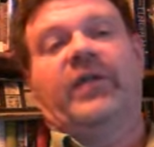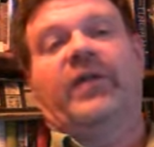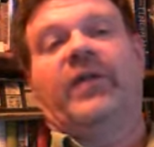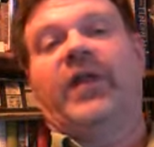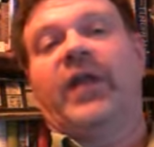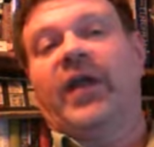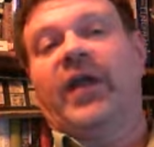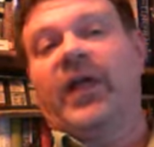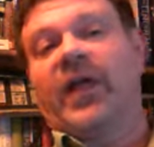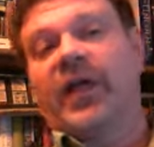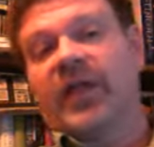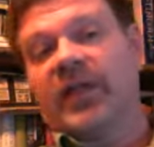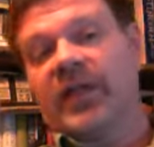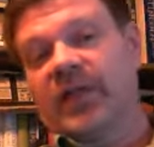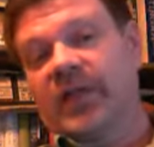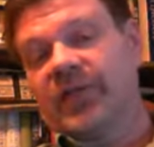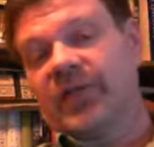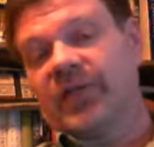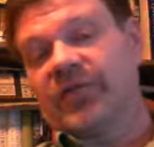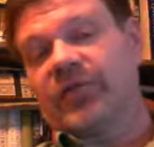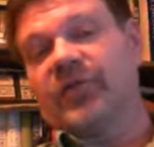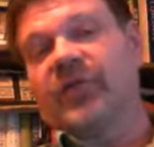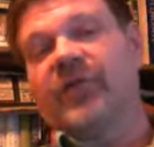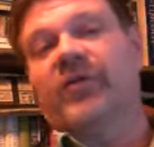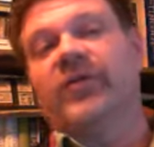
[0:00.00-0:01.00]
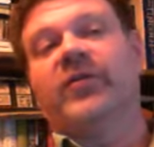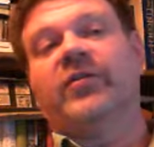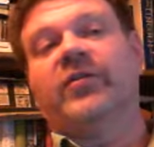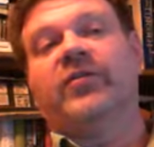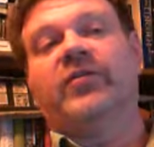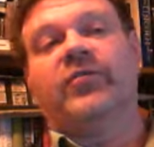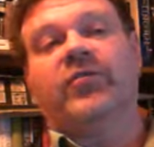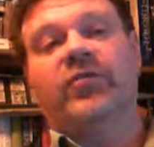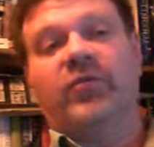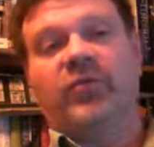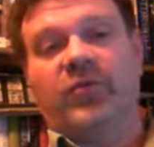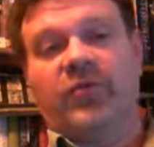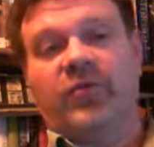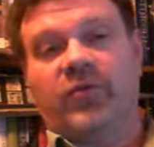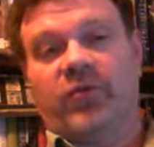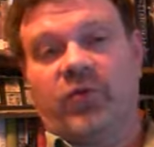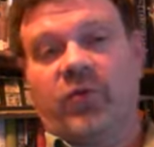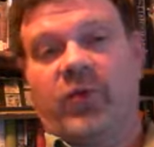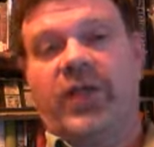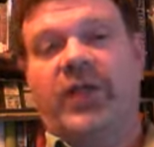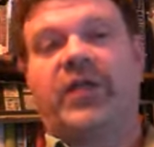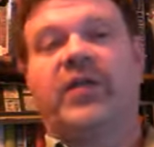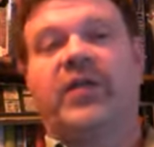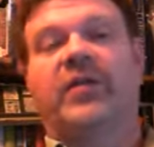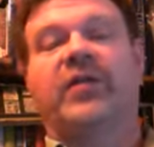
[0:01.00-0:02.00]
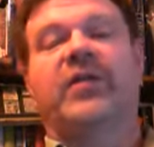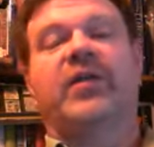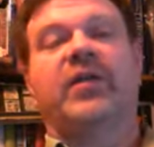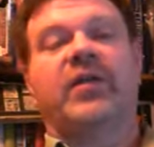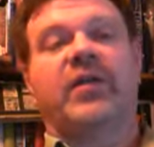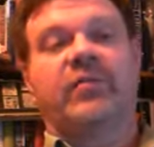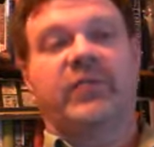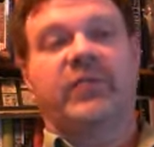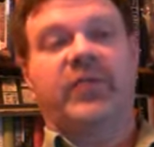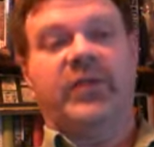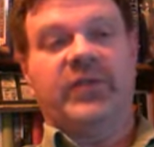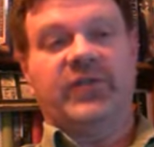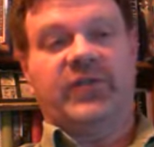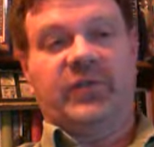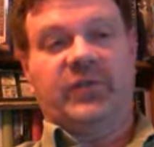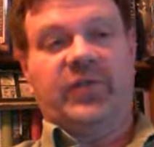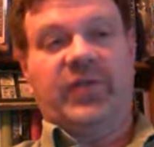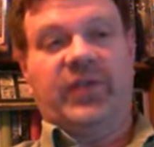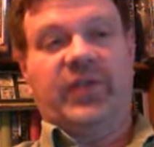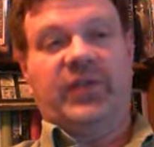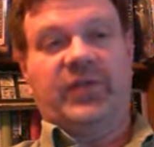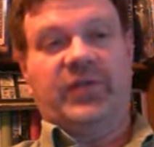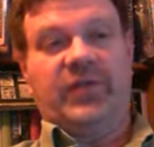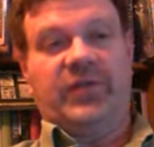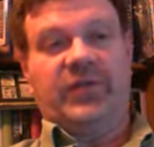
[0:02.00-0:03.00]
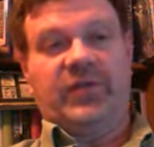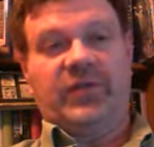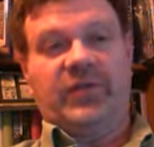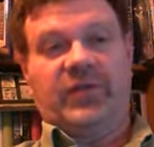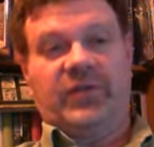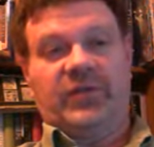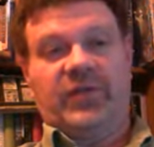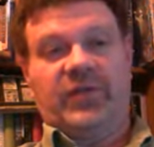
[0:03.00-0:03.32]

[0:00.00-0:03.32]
Then I started to tweak bits and pieces of